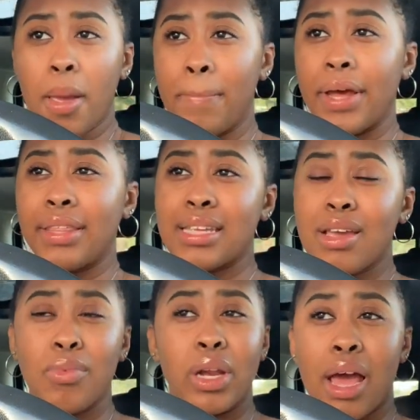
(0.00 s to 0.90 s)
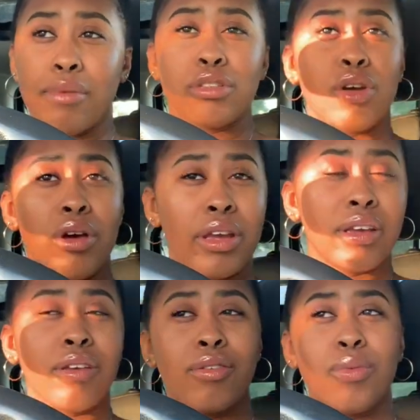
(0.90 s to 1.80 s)
But that's not what I was
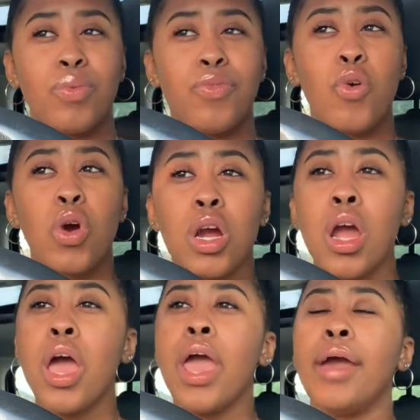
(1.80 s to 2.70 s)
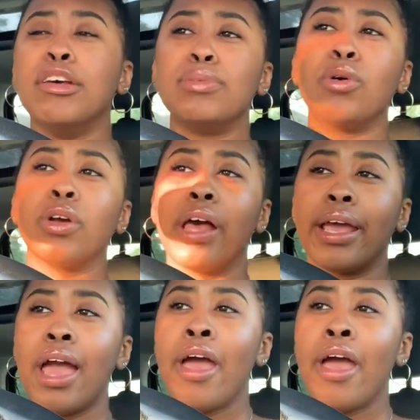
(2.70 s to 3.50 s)
going for. It was more like